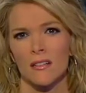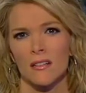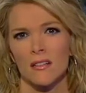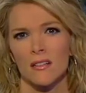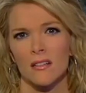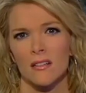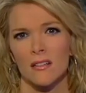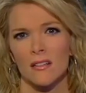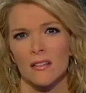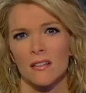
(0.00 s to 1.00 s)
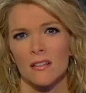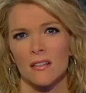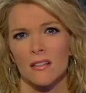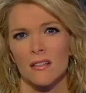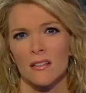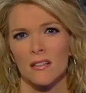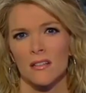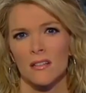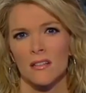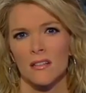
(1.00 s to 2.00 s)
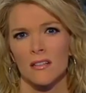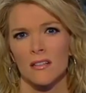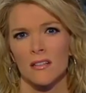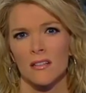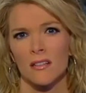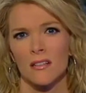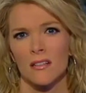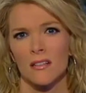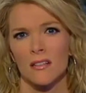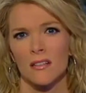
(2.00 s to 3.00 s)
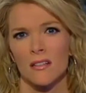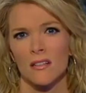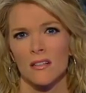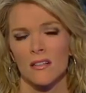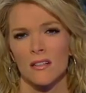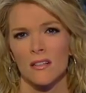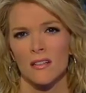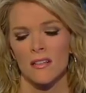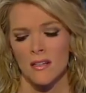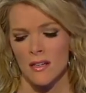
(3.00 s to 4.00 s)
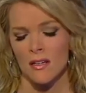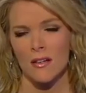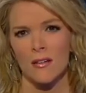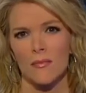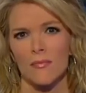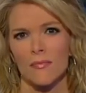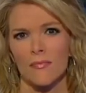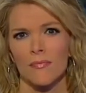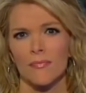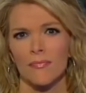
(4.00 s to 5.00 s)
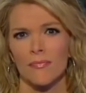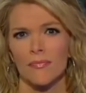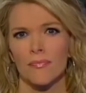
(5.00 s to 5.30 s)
(silent)